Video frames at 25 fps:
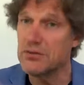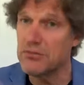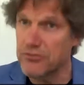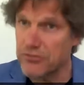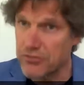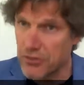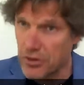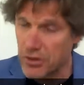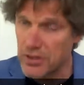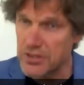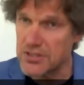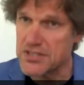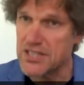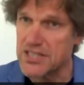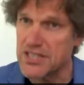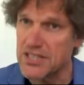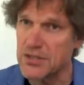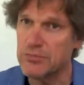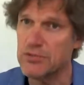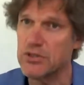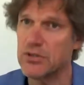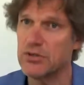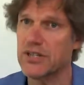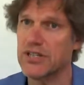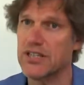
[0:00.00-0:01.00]
them fall
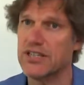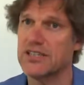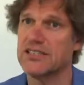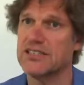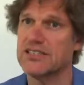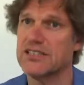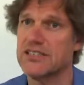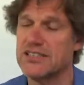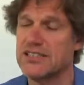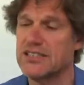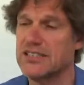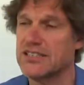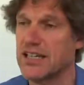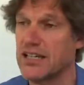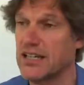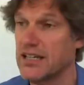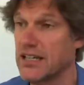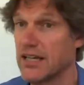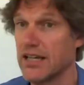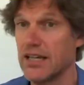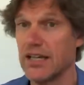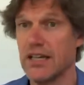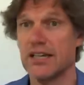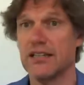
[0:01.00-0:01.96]
asleep during anesthesia,